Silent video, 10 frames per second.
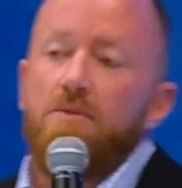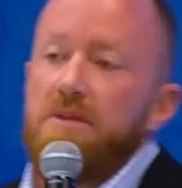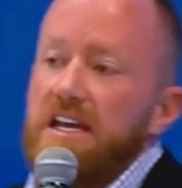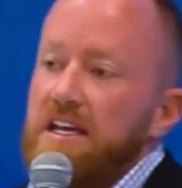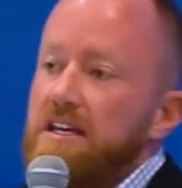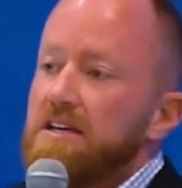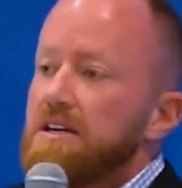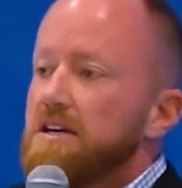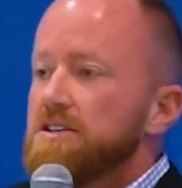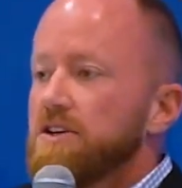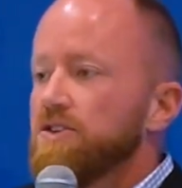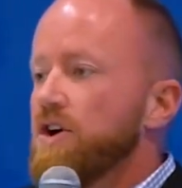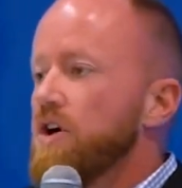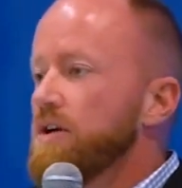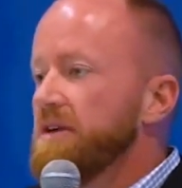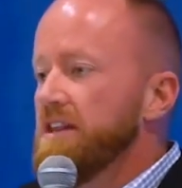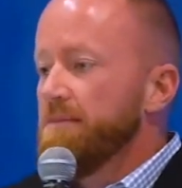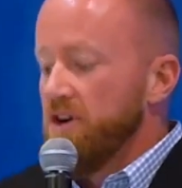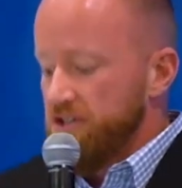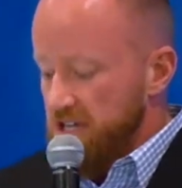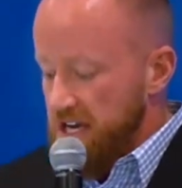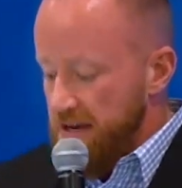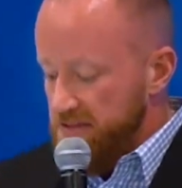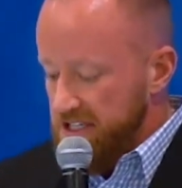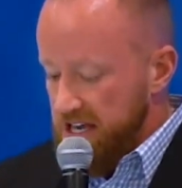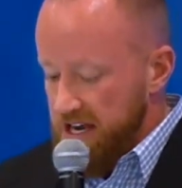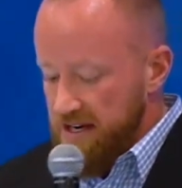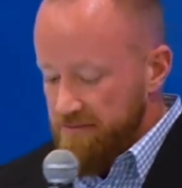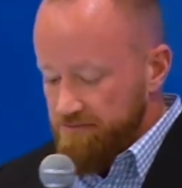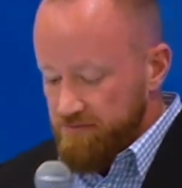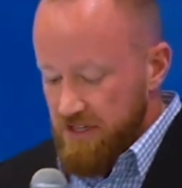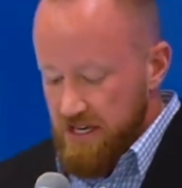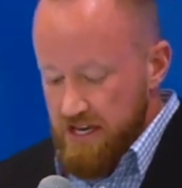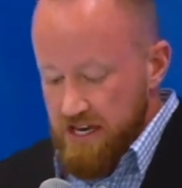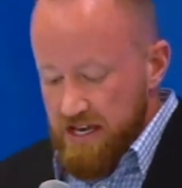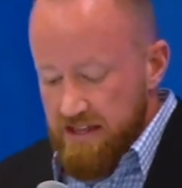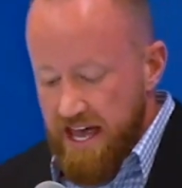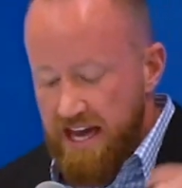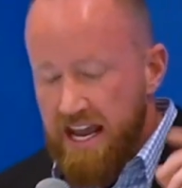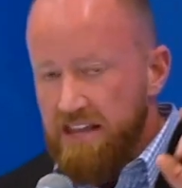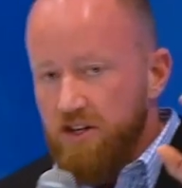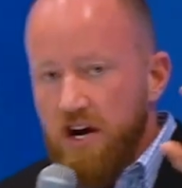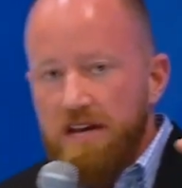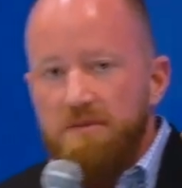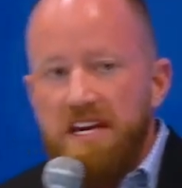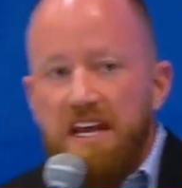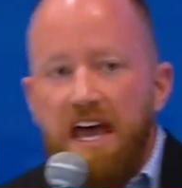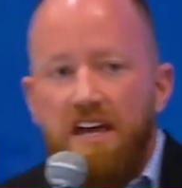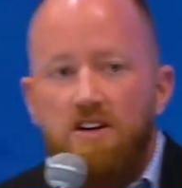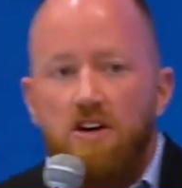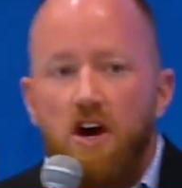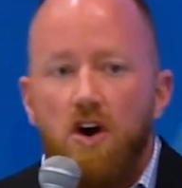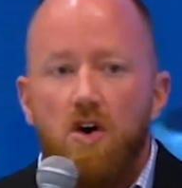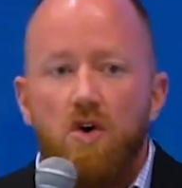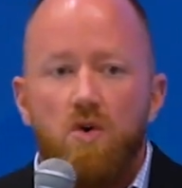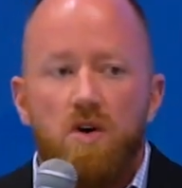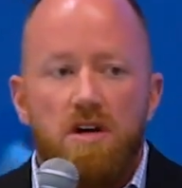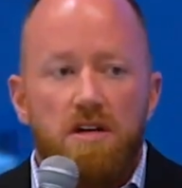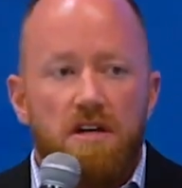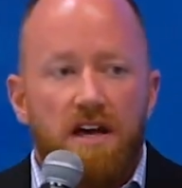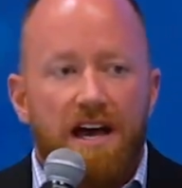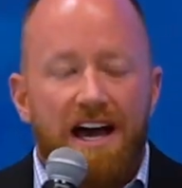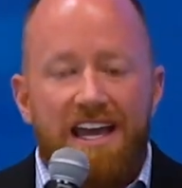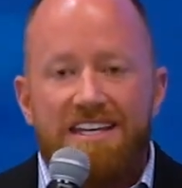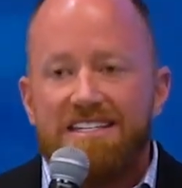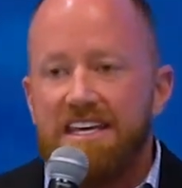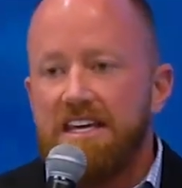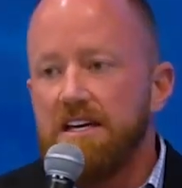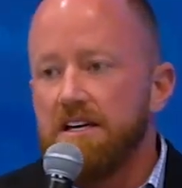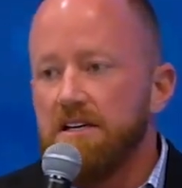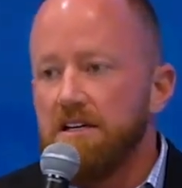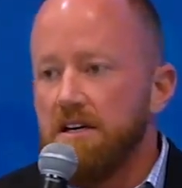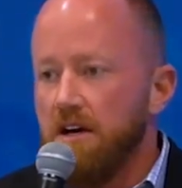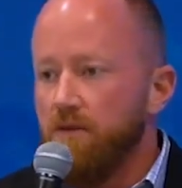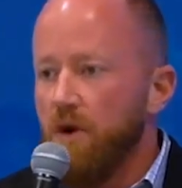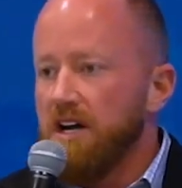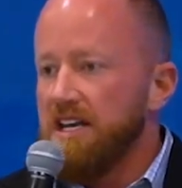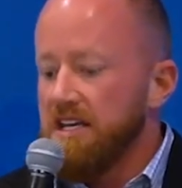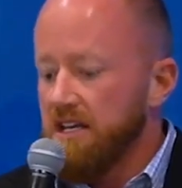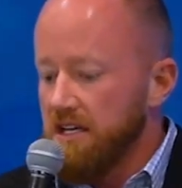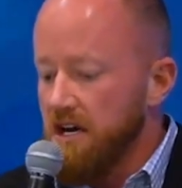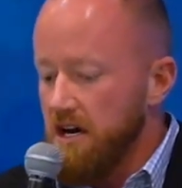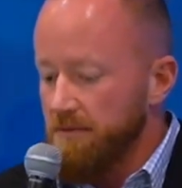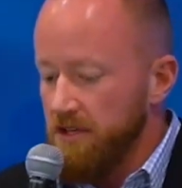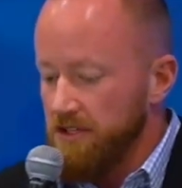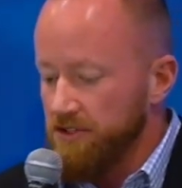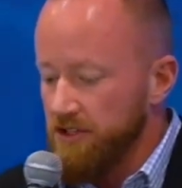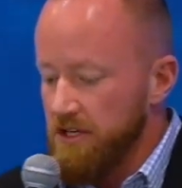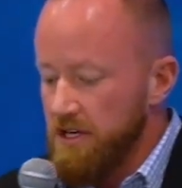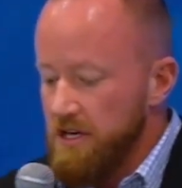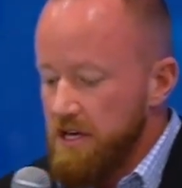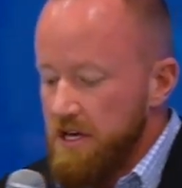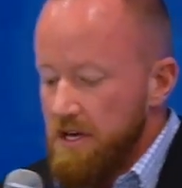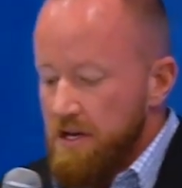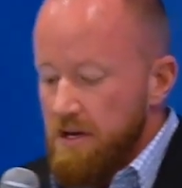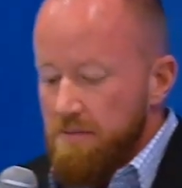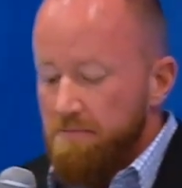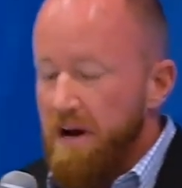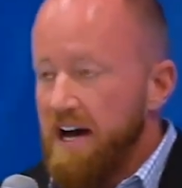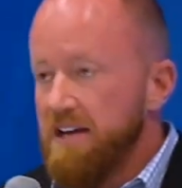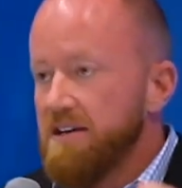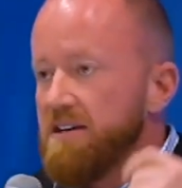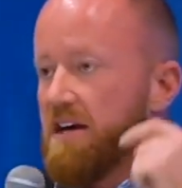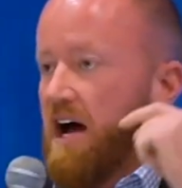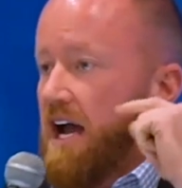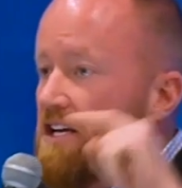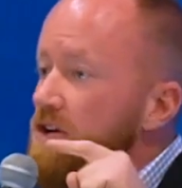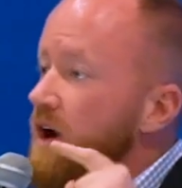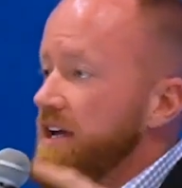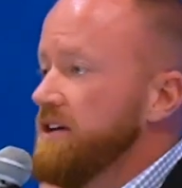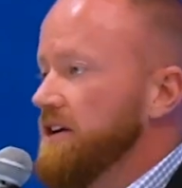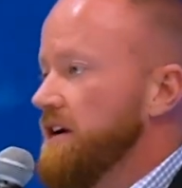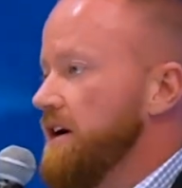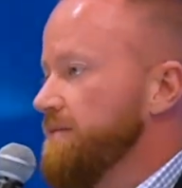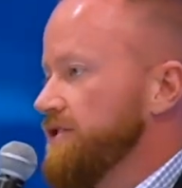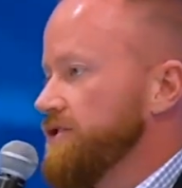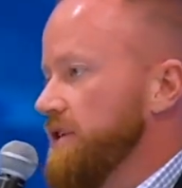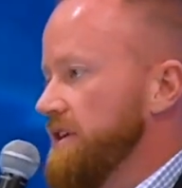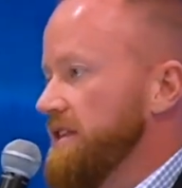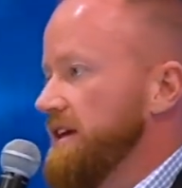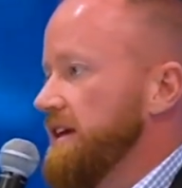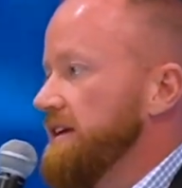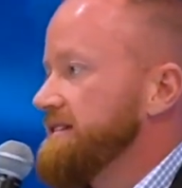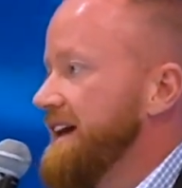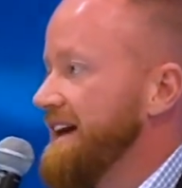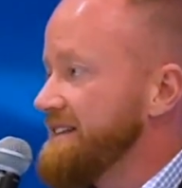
me to grow to be the person I am today. That 8th grade me had no idea of what he could accomplish. But I knew I could accomplish great things as